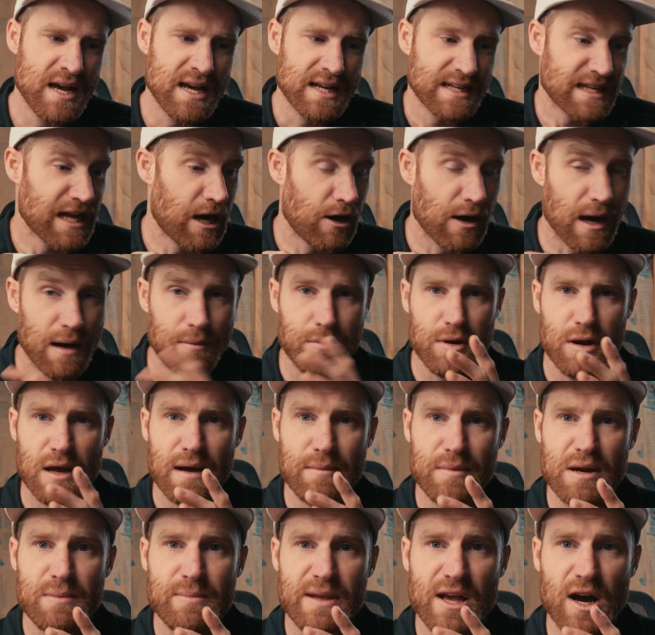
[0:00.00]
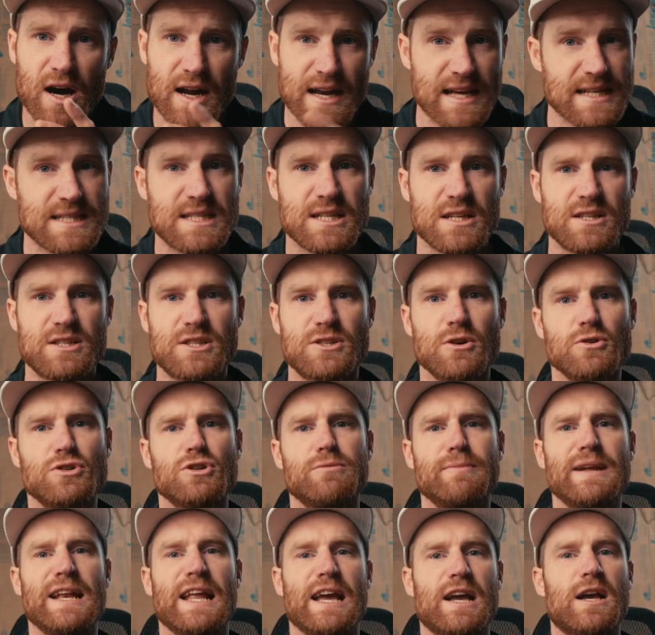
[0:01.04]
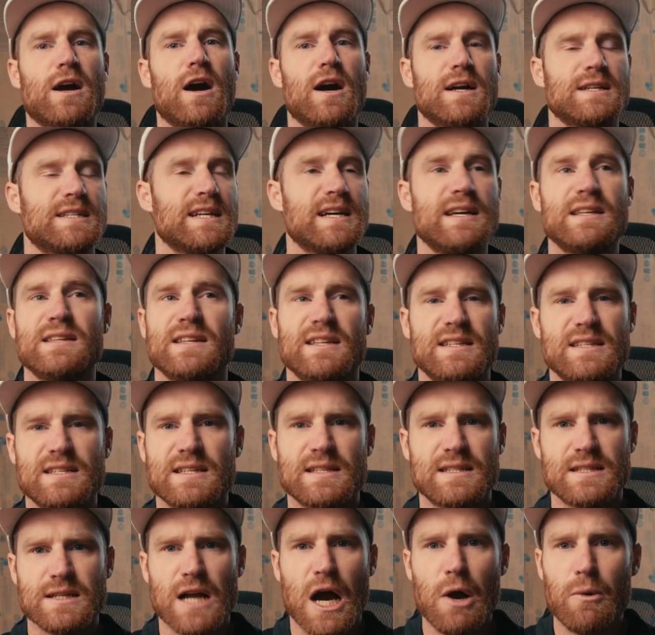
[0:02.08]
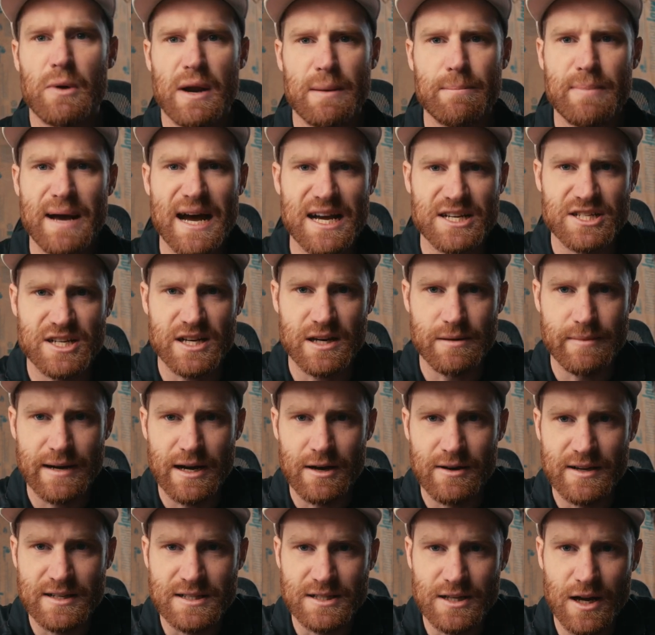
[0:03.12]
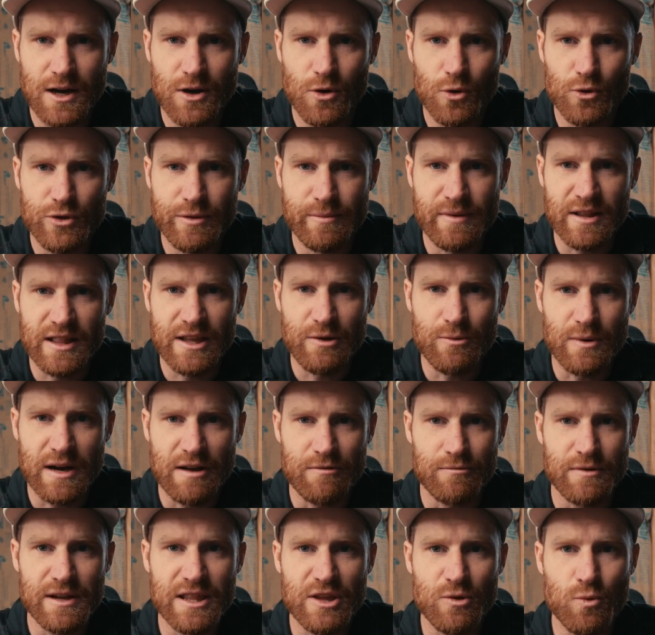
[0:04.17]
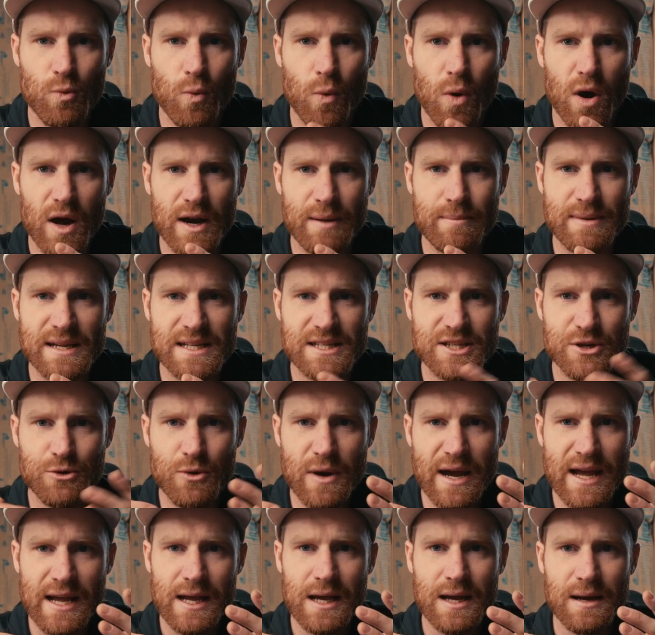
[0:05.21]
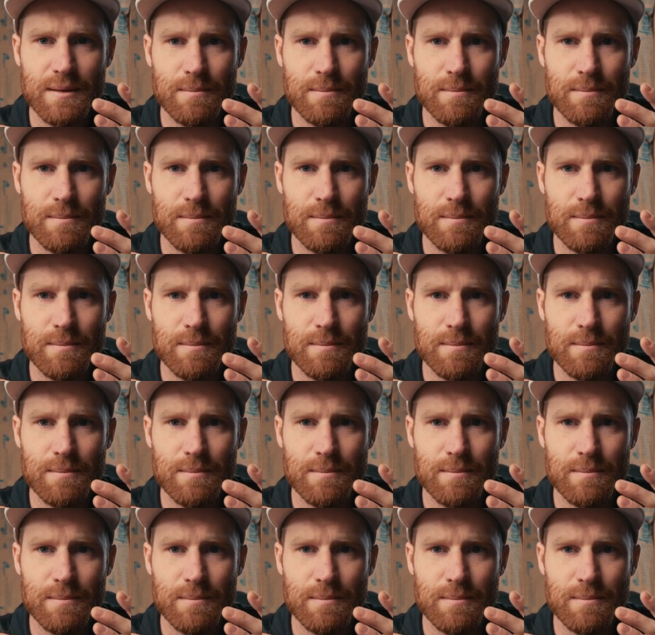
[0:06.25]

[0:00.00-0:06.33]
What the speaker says: Now, I'm going to be honest, social media content is not what I'm passionate about. It's not ultimately what I really want to be doing,